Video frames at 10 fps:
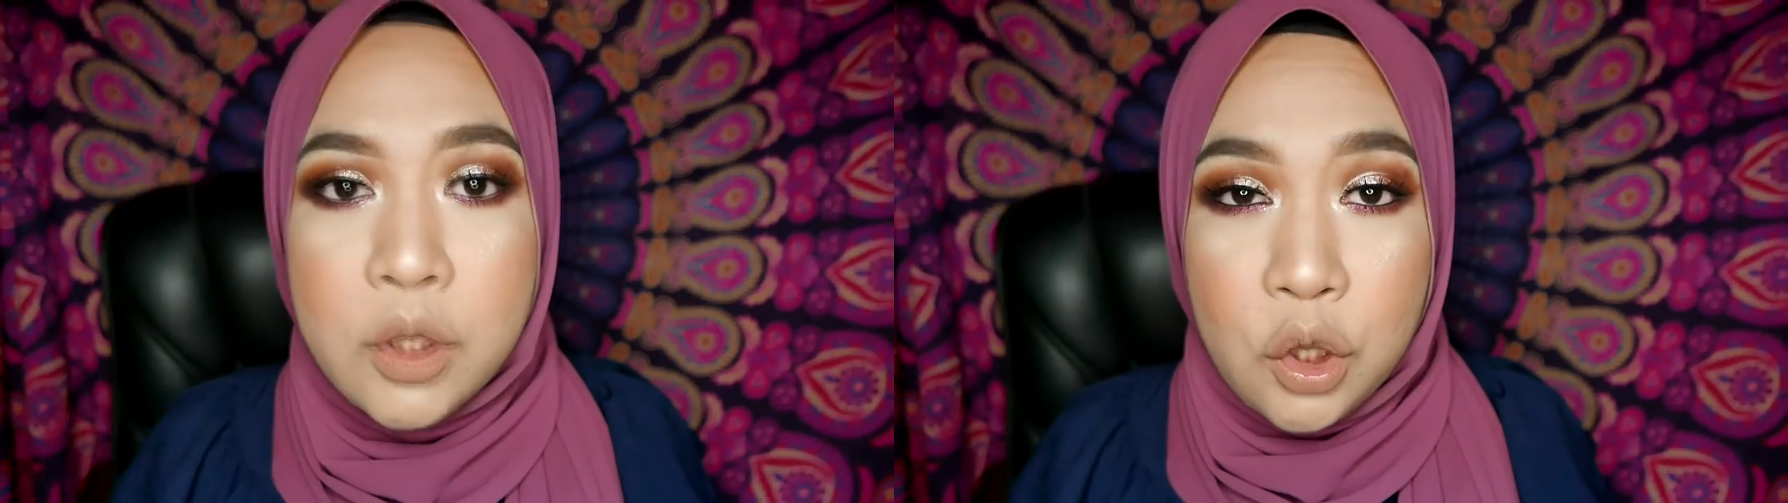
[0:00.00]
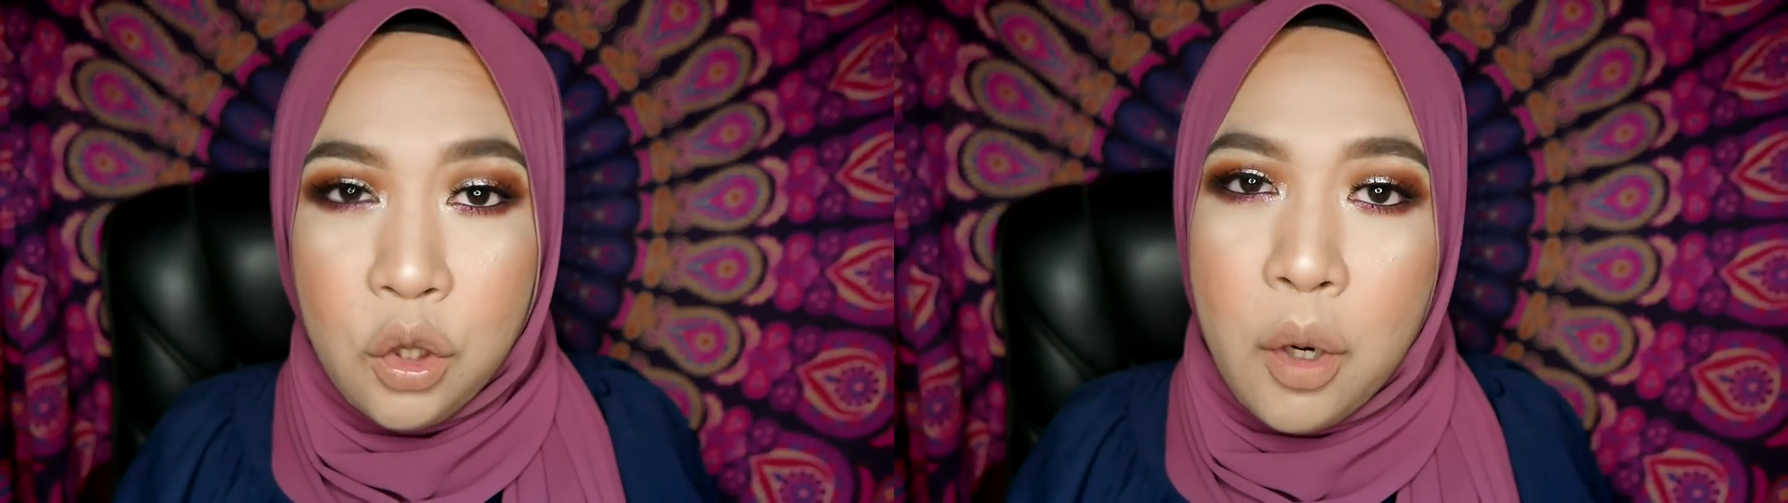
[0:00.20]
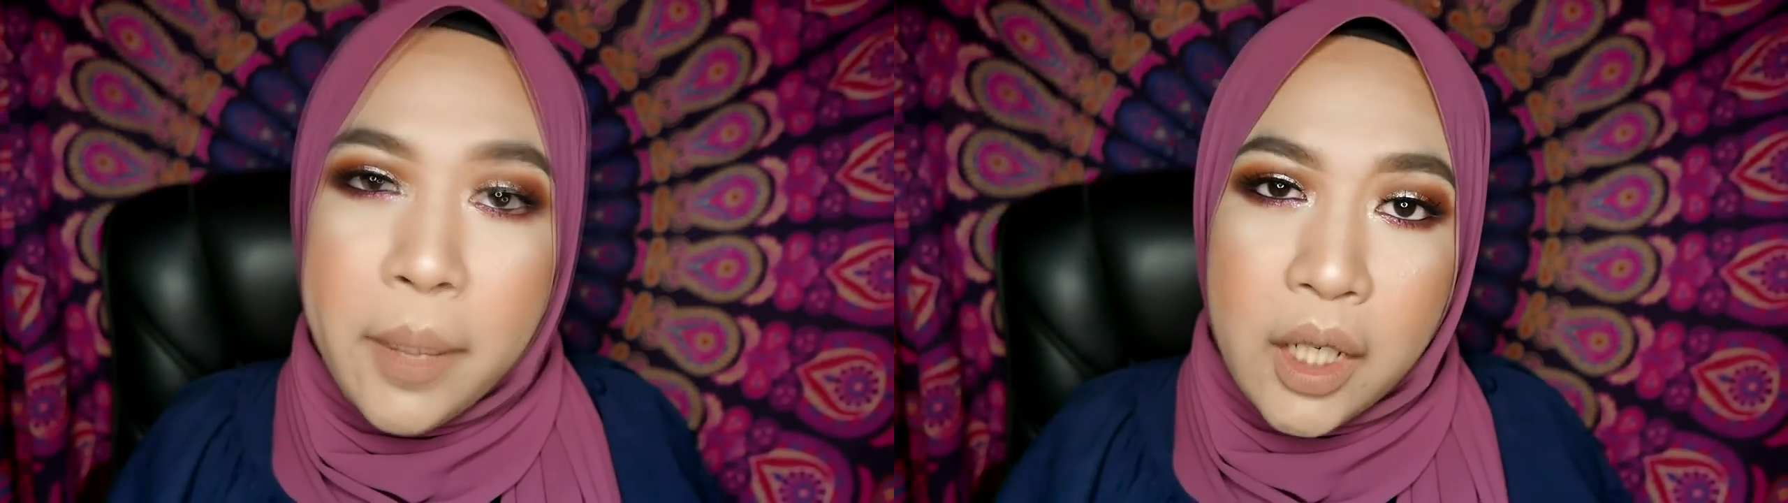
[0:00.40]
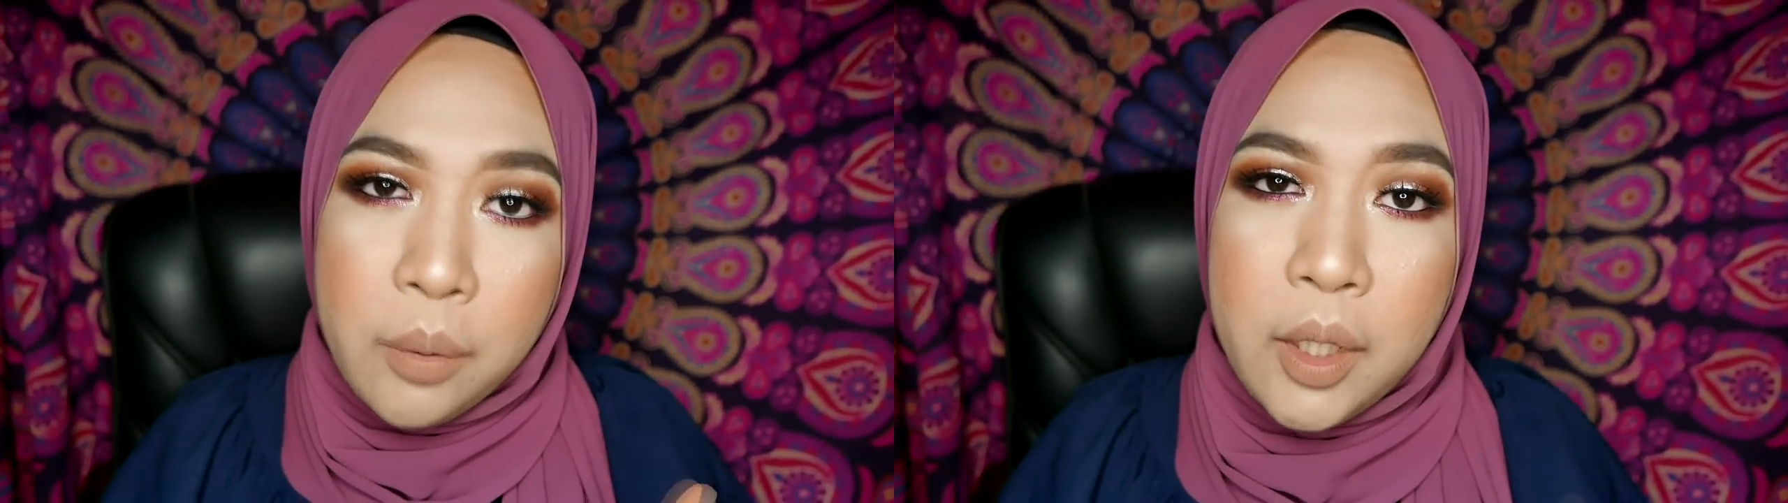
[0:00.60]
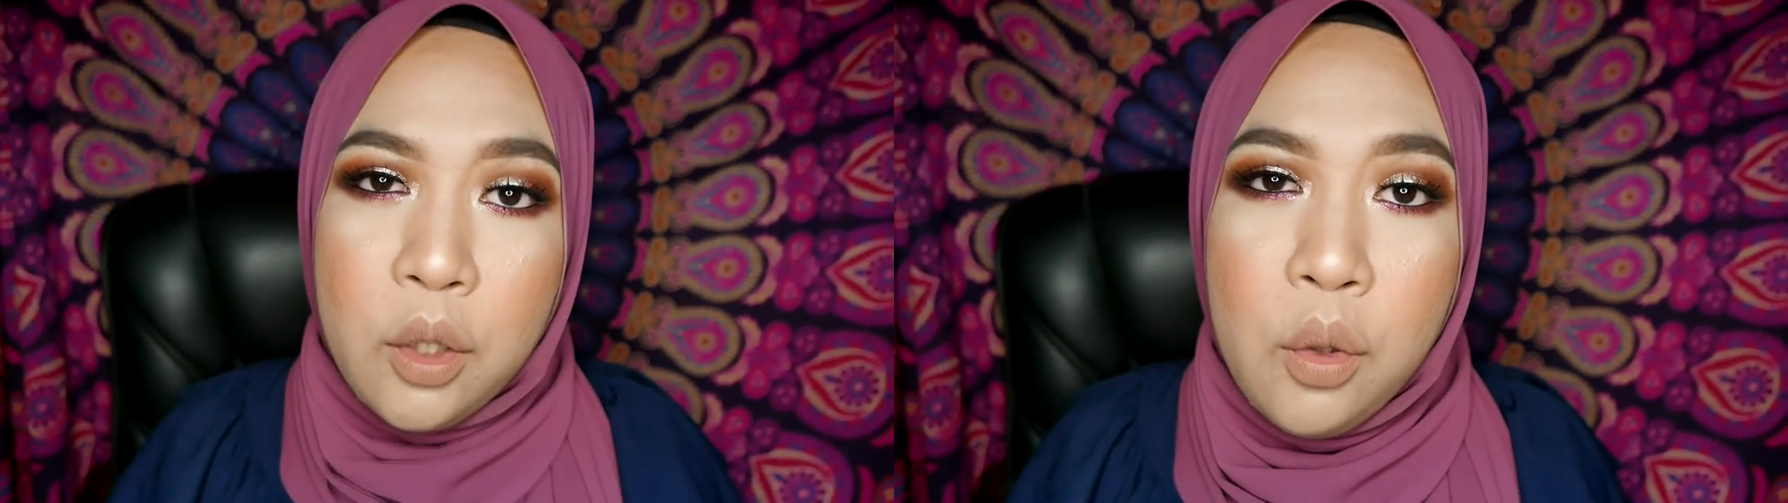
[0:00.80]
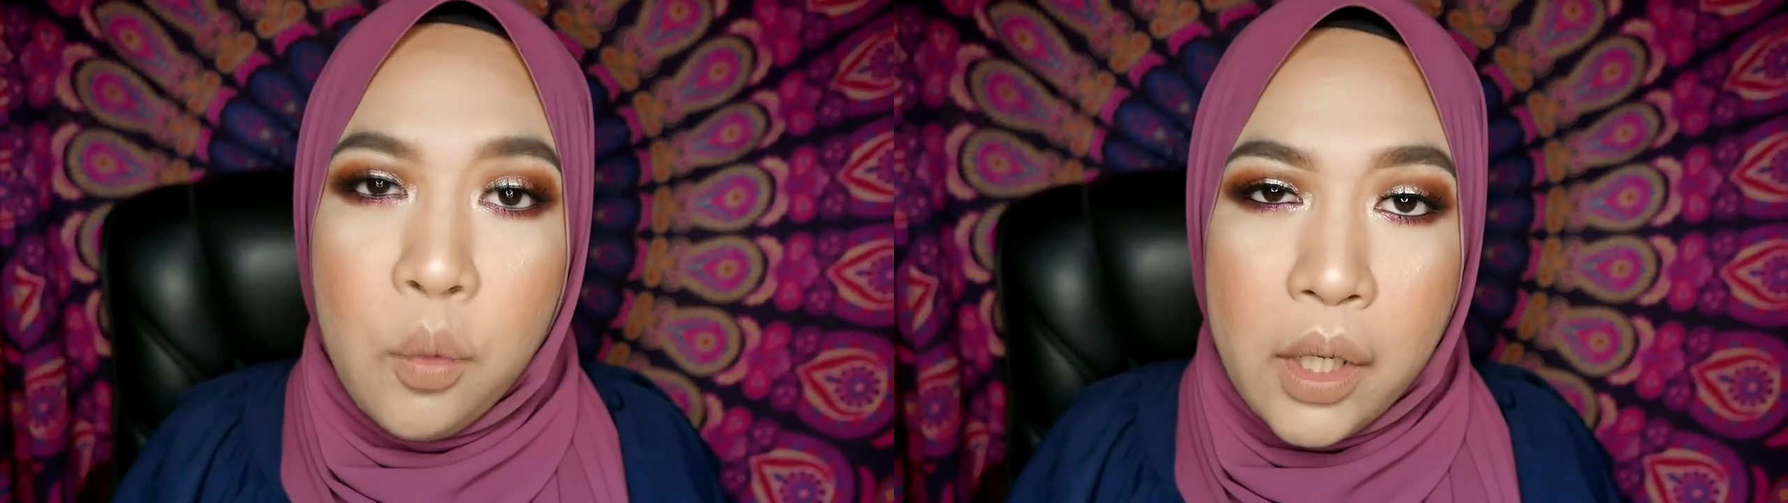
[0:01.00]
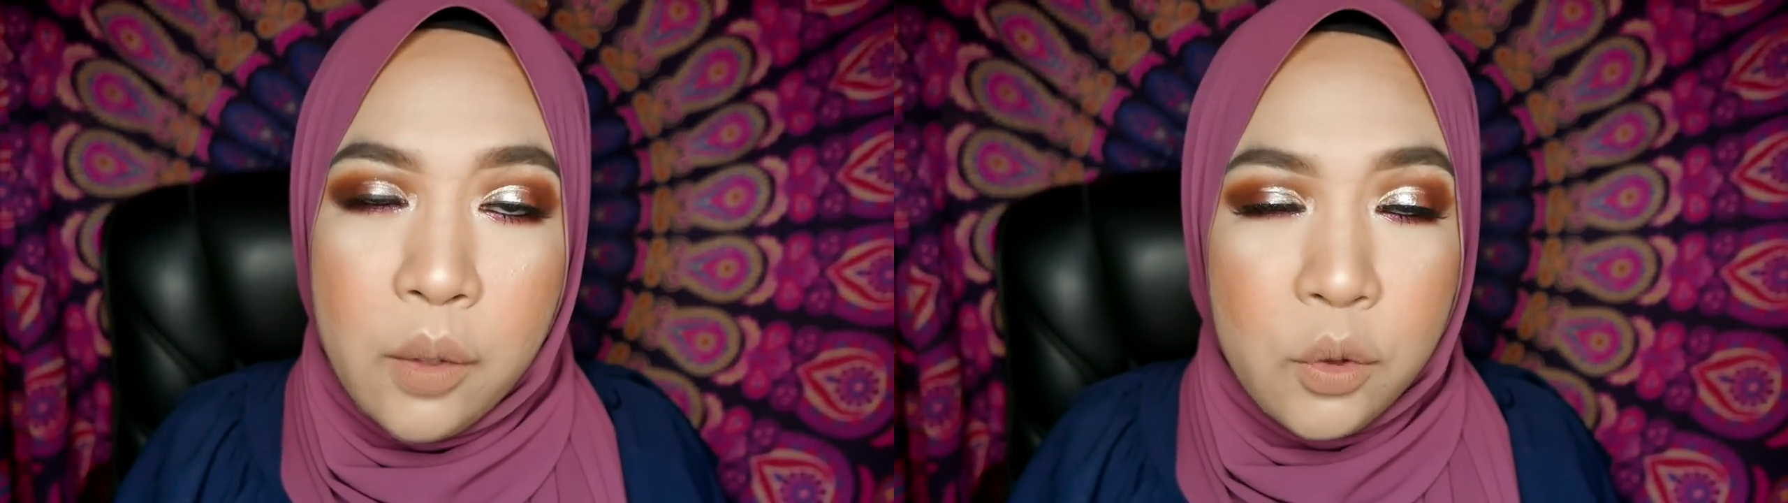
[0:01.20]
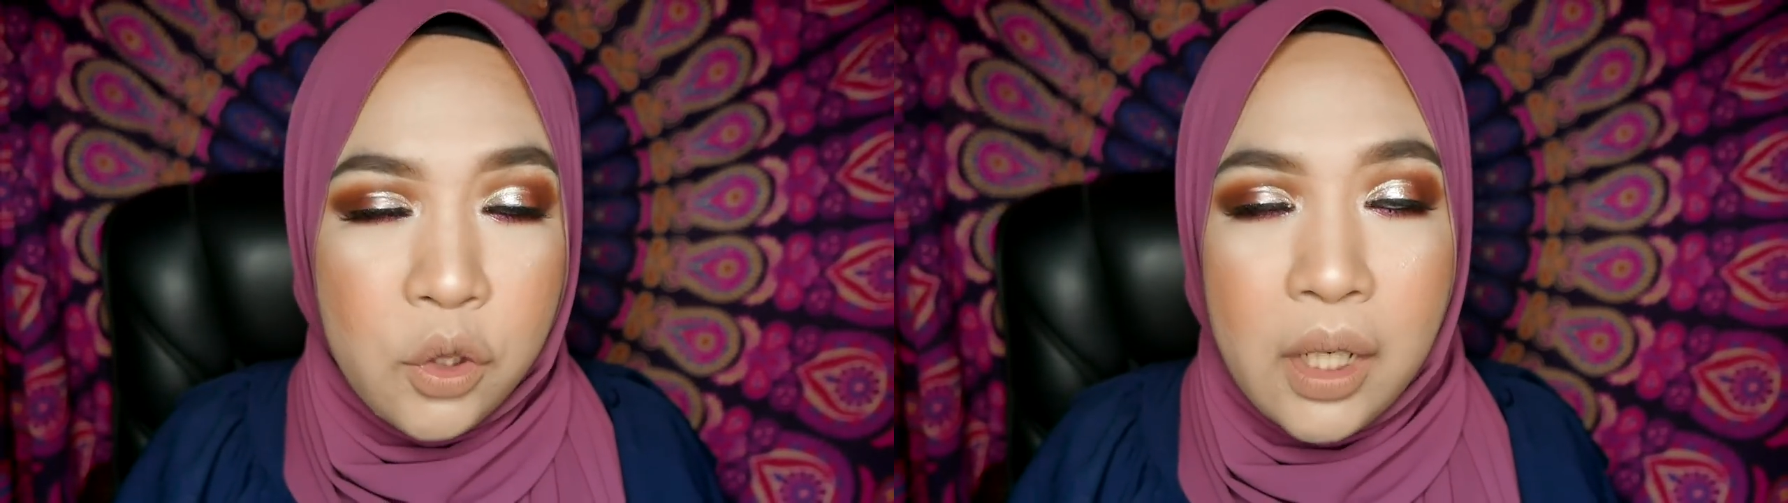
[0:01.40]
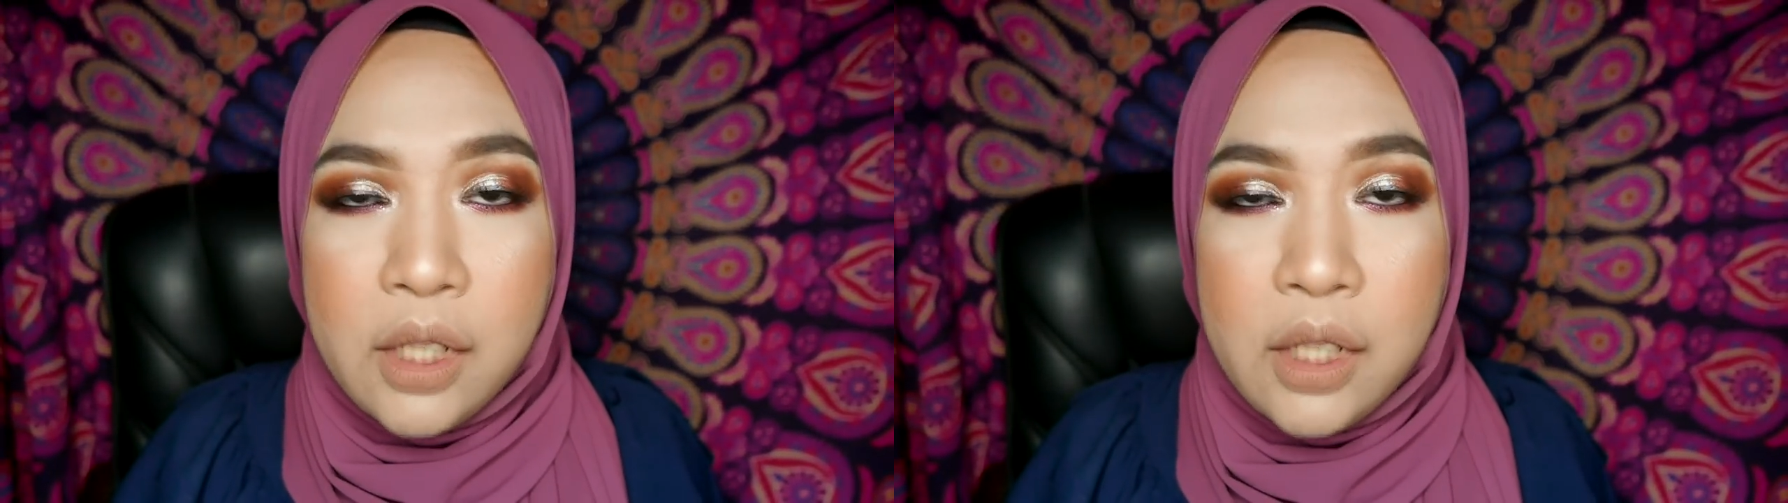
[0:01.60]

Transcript: So comment down below, what would you